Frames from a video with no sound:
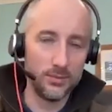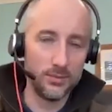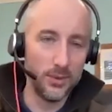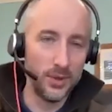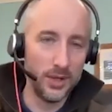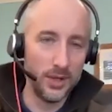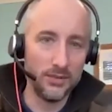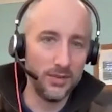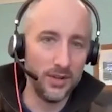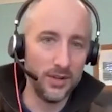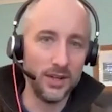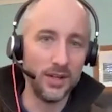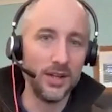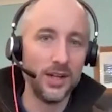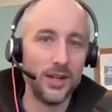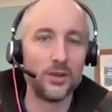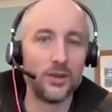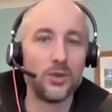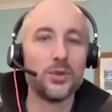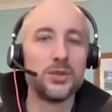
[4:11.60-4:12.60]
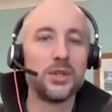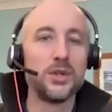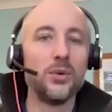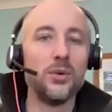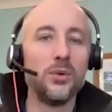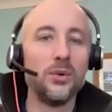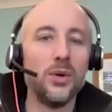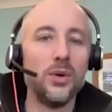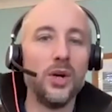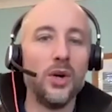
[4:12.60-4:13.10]
whatever. Of course,
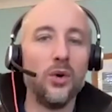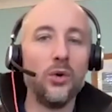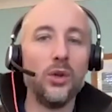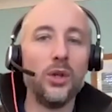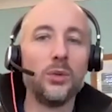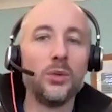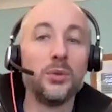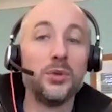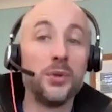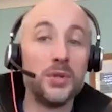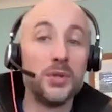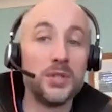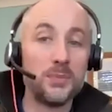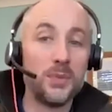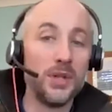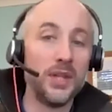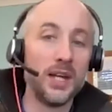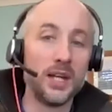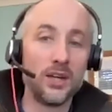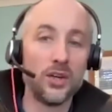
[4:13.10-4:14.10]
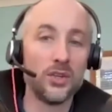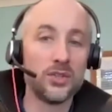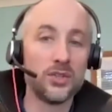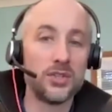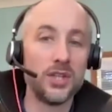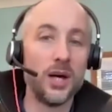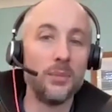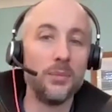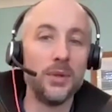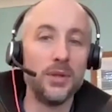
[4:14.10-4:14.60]
all it will do is put their costs
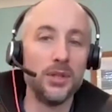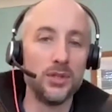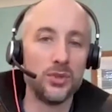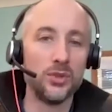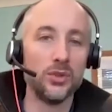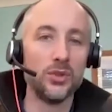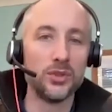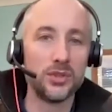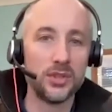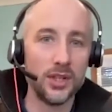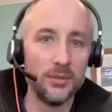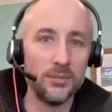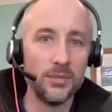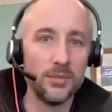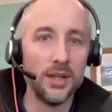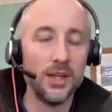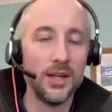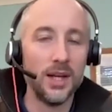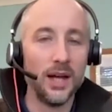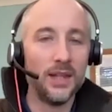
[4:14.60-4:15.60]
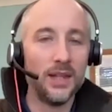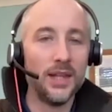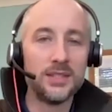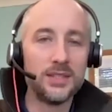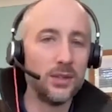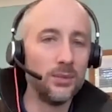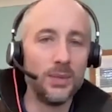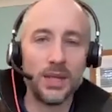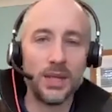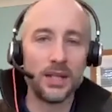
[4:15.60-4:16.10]
up in the short term, and they're
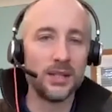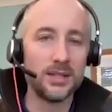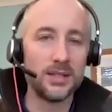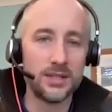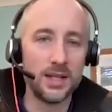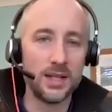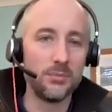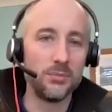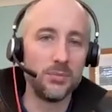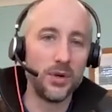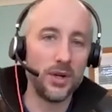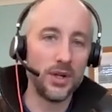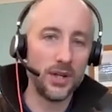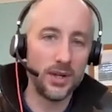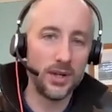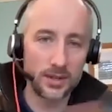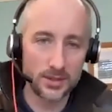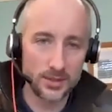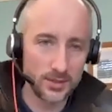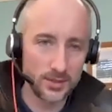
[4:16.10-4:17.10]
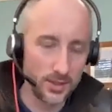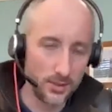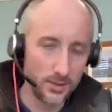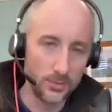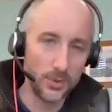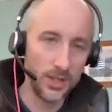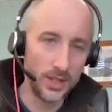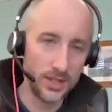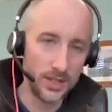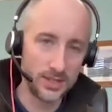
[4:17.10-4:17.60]
still making the same product. So
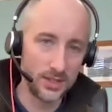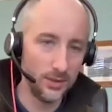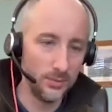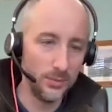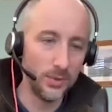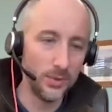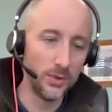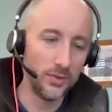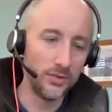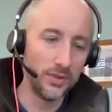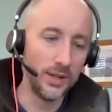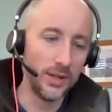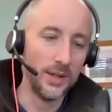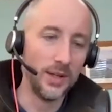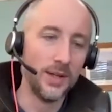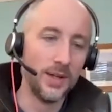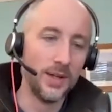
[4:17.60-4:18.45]
will they sell more of it?